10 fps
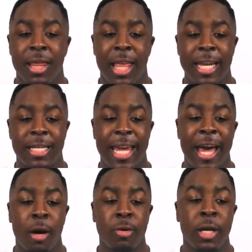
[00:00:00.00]
like
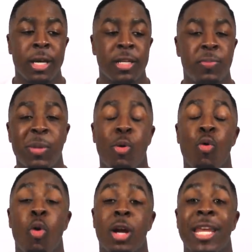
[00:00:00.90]
down to people
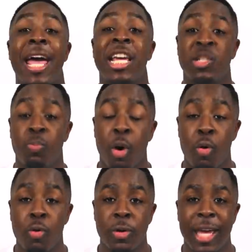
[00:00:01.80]
who are not as
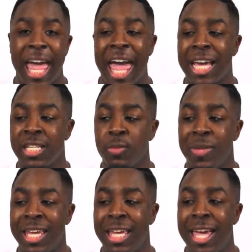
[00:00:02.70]
bold as
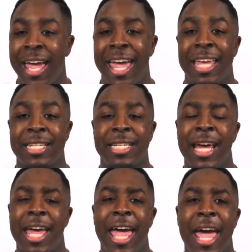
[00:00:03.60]
me as
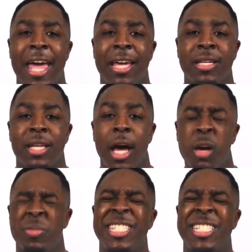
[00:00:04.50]
not as um,